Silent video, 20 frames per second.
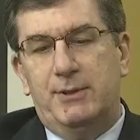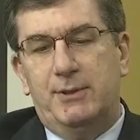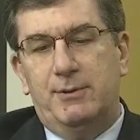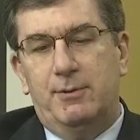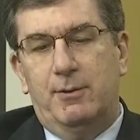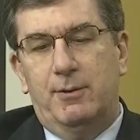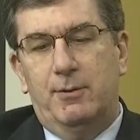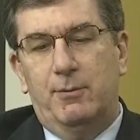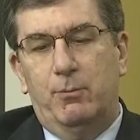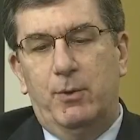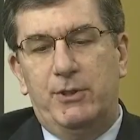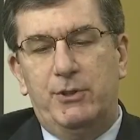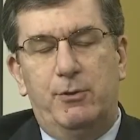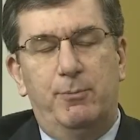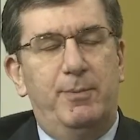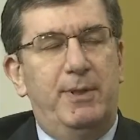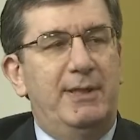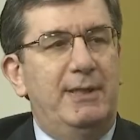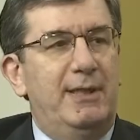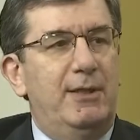sort of wet
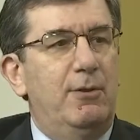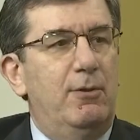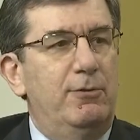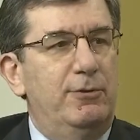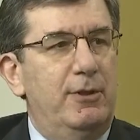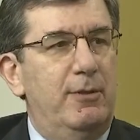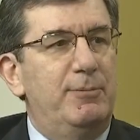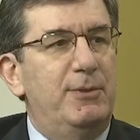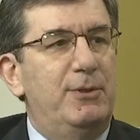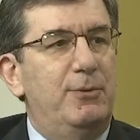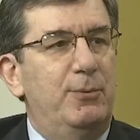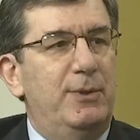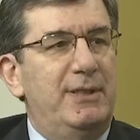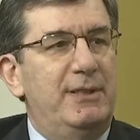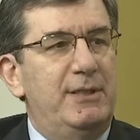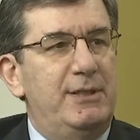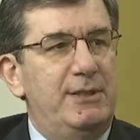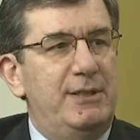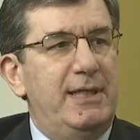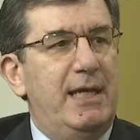your pinky, hold it up to the
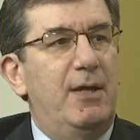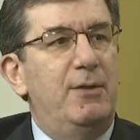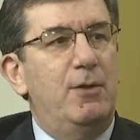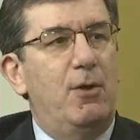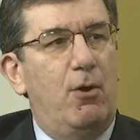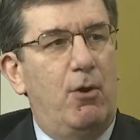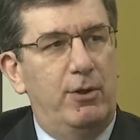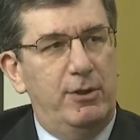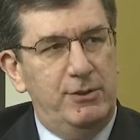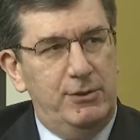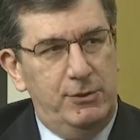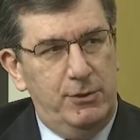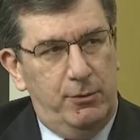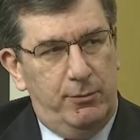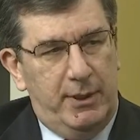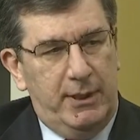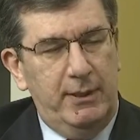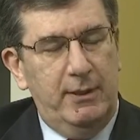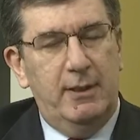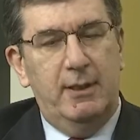wind to see how the heart is
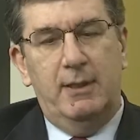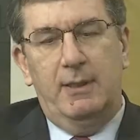doing.